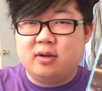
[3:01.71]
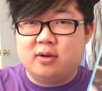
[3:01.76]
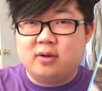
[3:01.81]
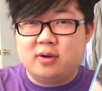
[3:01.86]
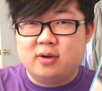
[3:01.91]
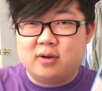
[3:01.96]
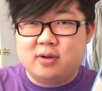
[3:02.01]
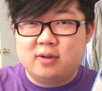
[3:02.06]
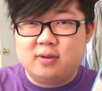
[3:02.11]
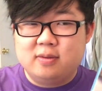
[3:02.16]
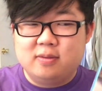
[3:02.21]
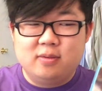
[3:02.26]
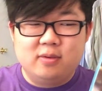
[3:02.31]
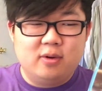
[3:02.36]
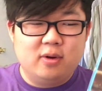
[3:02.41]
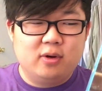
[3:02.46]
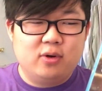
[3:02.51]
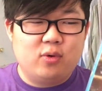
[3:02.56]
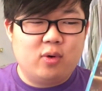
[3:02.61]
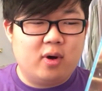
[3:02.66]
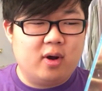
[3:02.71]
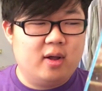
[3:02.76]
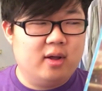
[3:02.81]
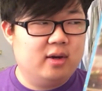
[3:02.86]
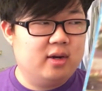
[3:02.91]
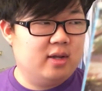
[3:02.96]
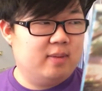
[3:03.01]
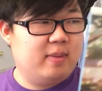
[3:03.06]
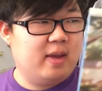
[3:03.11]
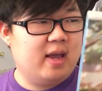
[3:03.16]
good
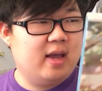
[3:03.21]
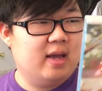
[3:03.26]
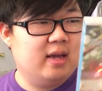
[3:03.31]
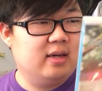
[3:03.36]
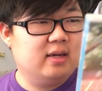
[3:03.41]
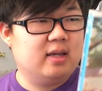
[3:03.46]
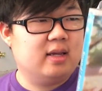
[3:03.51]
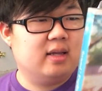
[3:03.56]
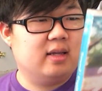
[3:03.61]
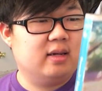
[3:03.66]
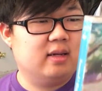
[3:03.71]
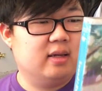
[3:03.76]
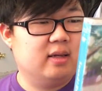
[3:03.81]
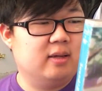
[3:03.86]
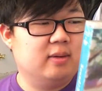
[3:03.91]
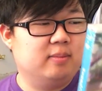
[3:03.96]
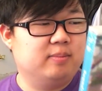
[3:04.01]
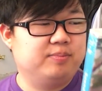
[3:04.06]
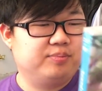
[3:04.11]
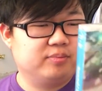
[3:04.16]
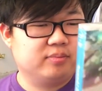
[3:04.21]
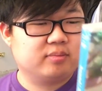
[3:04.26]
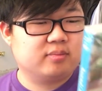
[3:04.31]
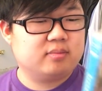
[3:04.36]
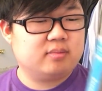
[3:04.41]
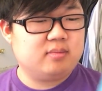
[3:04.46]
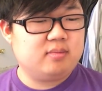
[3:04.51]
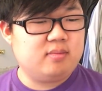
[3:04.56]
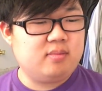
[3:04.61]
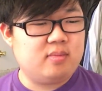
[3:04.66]
quality band, and
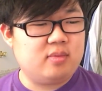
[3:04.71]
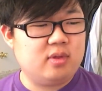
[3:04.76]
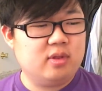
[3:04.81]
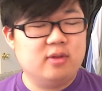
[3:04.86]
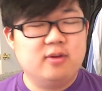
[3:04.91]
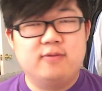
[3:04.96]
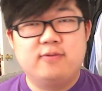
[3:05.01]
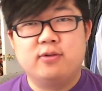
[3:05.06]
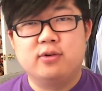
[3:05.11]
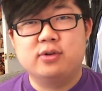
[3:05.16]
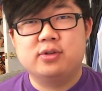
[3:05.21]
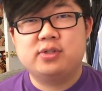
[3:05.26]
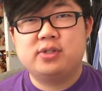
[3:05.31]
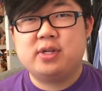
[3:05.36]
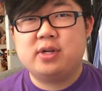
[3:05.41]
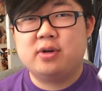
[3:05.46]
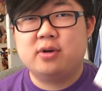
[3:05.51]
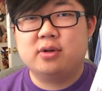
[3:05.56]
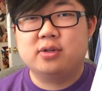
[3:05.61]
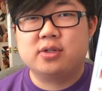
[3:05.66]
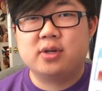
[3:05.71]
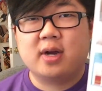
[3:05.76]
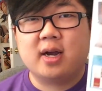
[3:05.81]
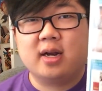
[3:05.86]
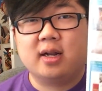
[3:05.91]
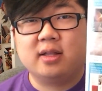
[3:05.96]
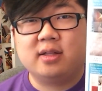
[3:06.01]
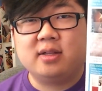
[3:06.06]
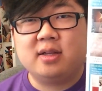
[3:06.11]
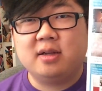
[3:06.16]
the first years are
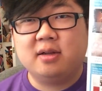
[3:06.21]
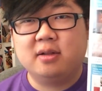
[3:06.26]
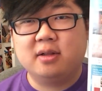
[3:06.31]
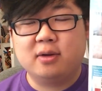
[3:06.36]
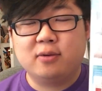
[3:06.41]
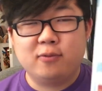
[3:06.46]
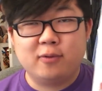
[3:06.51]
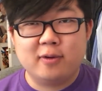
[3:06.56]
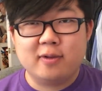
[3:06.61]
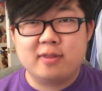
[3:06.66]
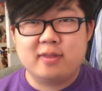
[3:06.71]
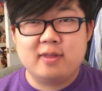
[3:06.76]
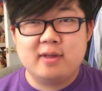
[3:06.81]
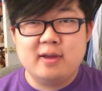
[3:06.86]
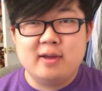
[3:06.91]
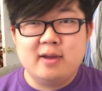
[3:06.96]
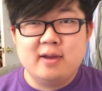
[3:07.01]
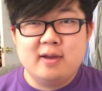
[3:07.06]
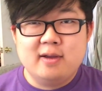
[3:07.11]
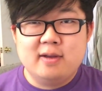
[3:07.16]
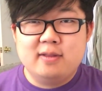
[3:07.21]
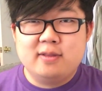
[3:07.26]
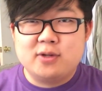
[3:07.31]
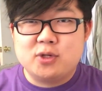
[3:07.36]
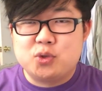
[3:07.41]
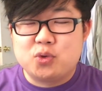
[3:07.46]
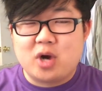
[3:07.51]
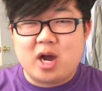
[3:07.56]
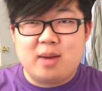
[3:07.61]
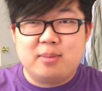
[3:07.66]
kind of dealing with the
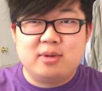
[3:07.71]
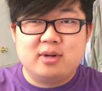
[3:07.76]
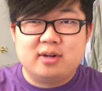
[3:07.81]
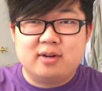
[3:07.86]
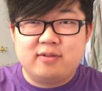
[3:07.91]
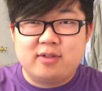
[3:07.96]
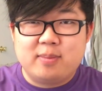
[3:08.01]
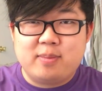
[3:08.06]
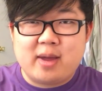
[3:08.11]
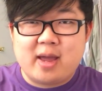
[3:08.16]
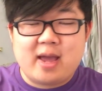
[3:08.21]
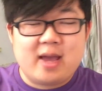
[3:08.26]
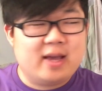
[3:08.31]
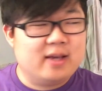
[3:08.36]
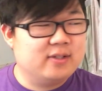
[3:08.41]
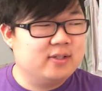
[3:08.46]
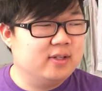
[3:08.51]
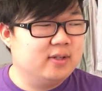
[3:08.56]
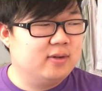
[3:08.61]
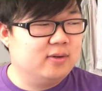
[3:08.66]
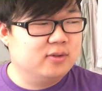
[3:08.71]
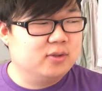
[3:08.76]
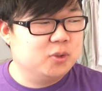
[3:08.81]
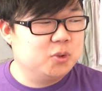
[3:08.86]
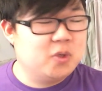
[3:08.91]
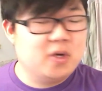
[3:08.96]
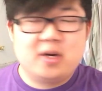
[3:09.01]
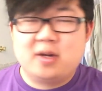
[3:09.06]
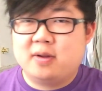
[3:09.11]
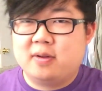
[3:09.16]
drama of the past and also
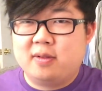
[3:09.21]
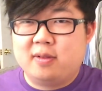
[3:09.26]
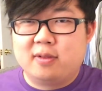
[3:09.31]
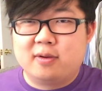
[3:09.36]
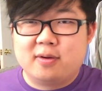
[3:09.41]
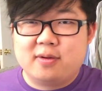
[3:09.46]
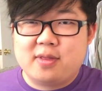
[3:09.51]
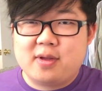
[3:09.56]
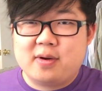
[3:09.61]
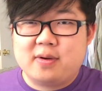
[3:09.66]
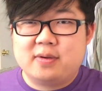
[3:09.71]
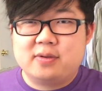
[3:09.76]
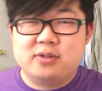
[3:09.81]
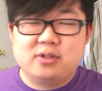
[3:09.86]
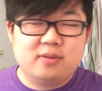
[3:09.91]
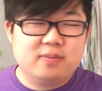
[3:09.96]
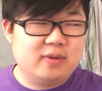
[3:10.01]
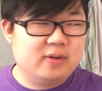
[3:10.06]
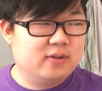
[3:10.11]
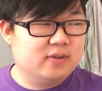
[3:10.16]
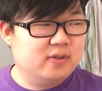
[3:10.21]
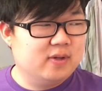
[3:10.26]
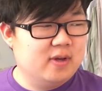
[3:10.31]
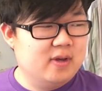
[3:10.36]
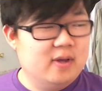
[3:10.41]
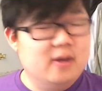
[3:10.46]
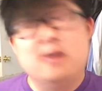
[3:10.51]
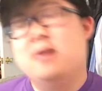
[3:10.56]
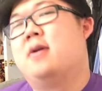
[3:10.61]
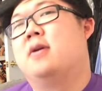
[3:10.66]
trying to learn their instruments.
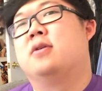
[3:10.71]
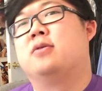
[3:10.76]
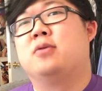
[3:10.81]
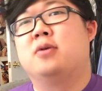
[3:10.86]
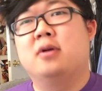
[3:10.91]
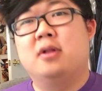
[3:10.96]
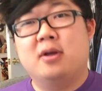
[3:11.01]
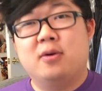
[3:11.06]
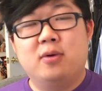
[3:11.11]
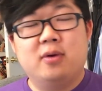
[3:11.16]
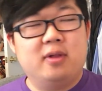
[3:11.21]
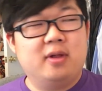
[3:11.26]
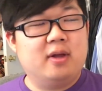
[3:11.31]
It's really,